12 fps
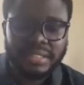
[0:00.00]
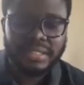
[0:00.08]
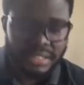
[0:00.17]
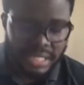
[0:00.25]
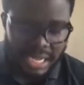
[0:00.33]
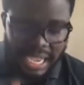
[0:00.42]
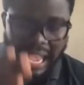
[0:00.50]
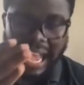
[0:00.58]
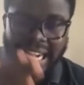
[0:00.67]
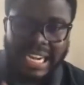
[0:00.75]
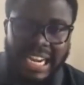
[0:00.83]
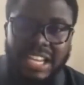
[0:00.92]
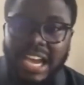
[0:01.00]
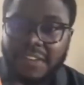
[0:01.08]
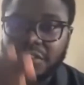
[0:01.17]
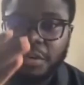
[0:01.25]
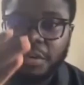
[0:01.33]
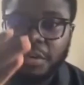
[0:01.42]
you don't know very well,
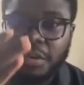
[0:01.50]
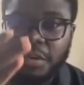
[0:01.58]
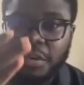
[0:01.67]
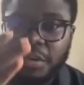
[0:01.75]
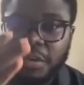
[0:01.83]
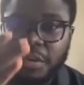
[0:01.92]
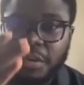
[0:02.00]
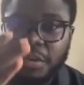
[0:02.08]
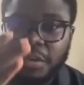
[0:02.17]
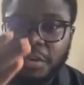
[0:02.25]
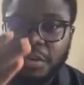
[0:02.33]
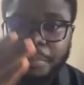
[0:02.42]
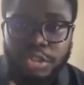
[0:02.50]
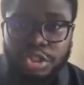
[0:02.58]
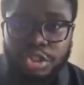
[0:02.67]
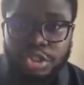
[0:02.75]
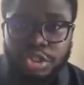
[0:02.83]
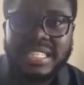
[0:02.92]
and then you have the opportunity
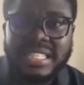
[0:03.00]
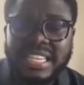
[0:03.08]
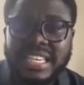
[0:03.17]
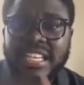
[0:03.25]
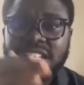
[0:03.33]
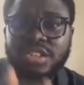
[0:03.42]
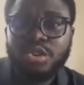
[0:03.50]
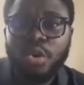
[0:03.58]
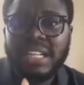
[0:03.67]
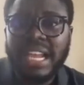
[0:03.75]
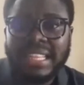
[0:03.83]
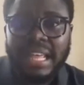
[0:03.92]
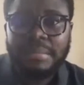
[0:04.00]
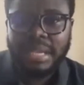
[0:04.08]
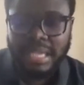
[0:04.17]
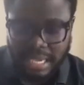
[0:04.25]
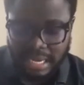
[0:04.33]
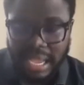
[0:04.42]
to go learn them again.
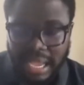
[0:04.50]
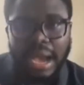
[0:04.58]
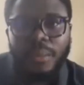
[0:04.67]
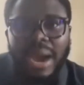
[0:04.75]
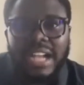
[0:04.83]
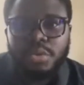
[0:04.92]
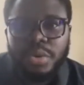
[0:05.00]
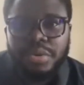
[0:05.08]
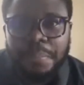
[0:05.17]
And why do we repeat